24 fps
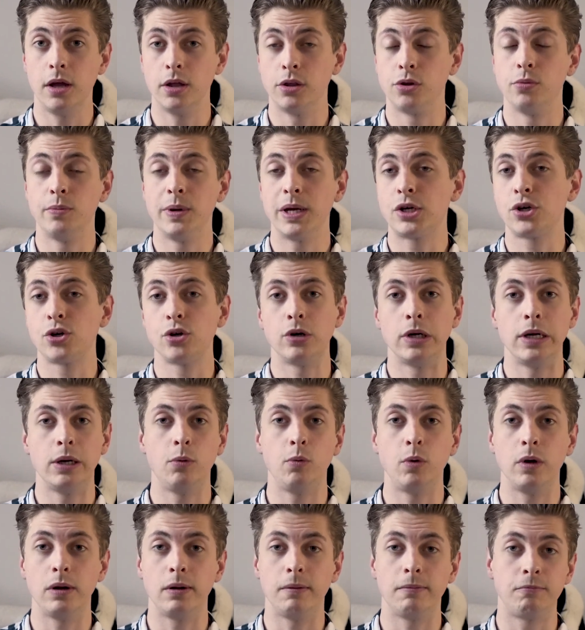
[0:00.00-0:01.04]
to make sure that
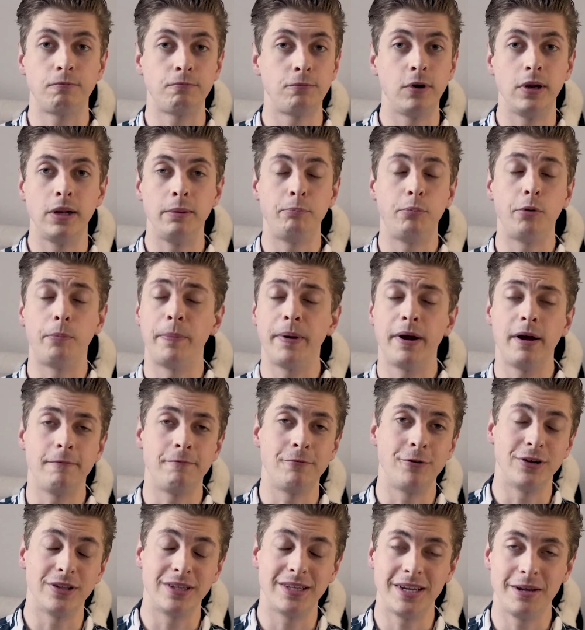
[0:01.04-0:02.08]
we're fully prepared
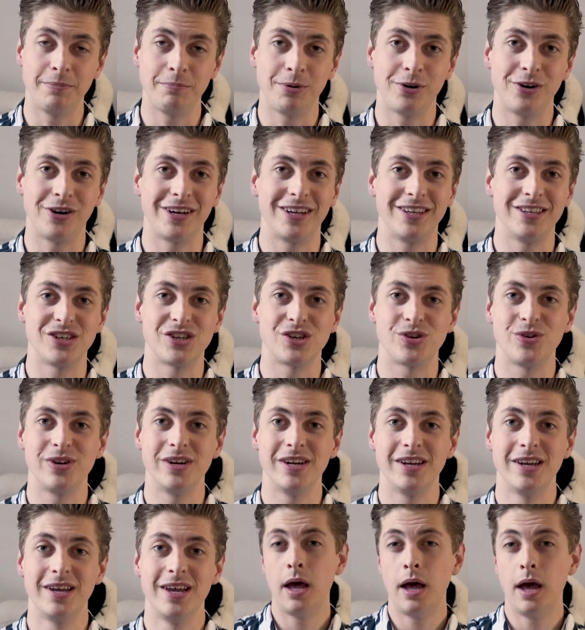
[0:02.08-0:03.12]
for the theme park
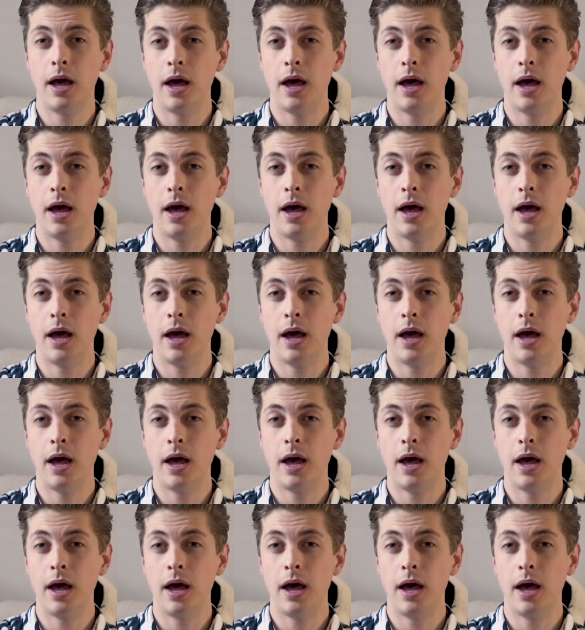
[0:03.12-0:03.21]
industry.